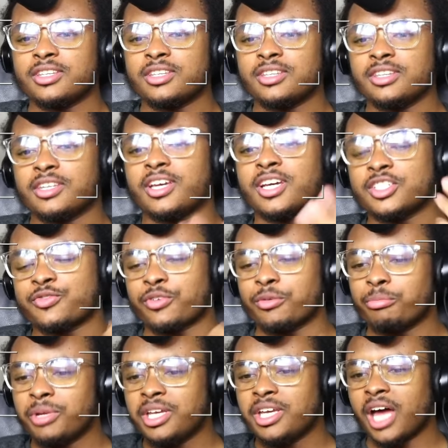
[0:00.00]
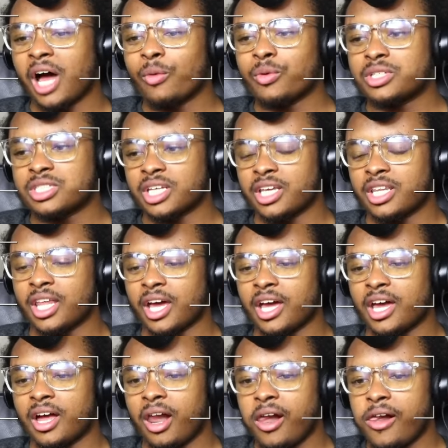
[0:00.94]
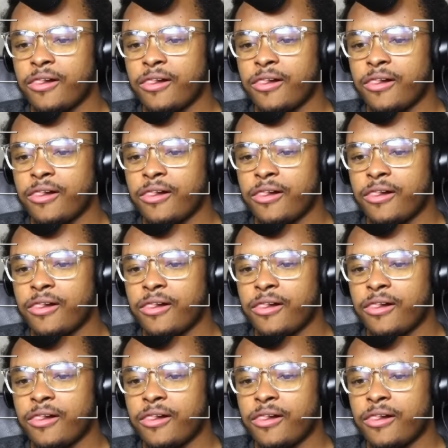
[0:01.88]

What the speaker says: Because for me, I would say that